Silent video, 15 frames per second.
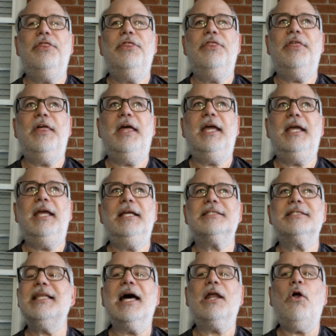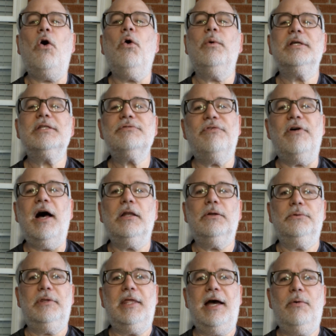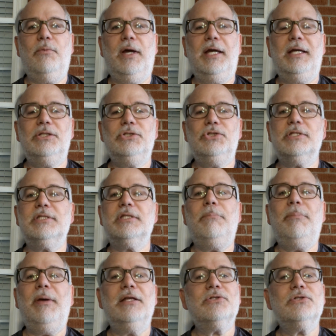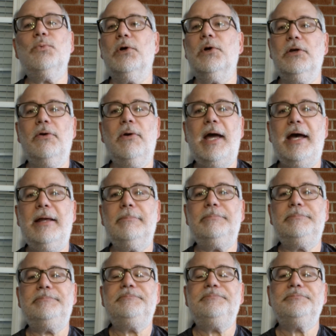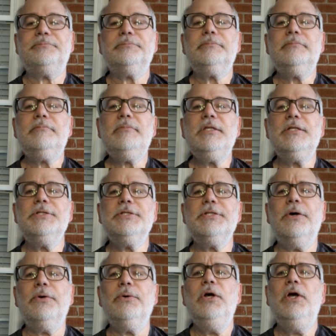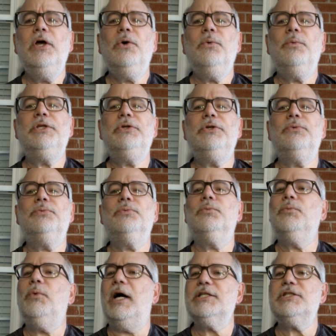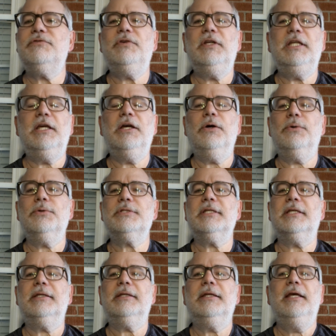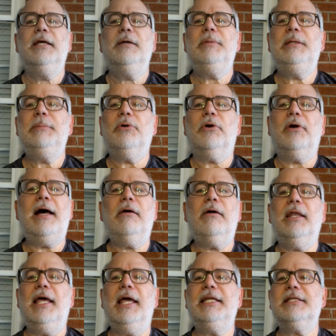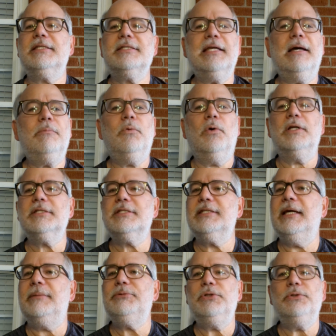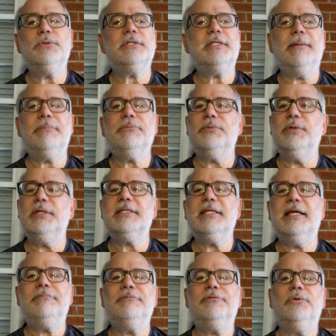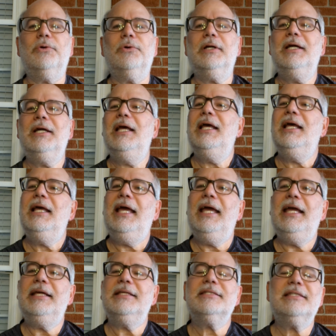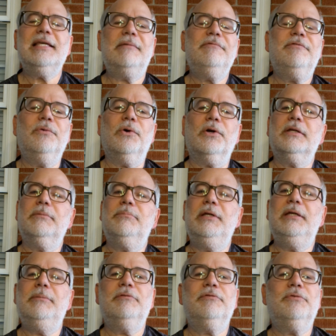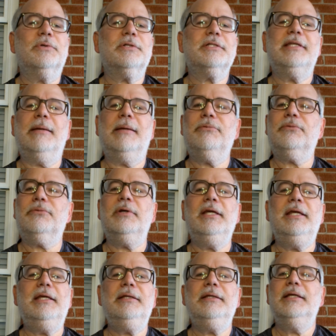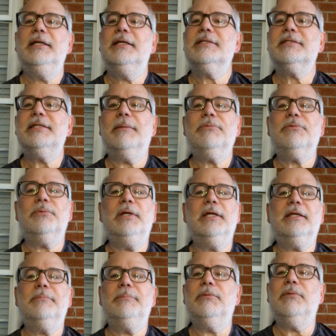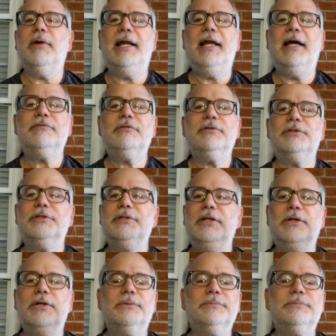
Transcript: it's not always followed that way. It just depends where you're at. So when you watch videos and people are outlining step 1, step 2, step 3, step 4, hey, step 4 could be before step 3, step 3 could be right after,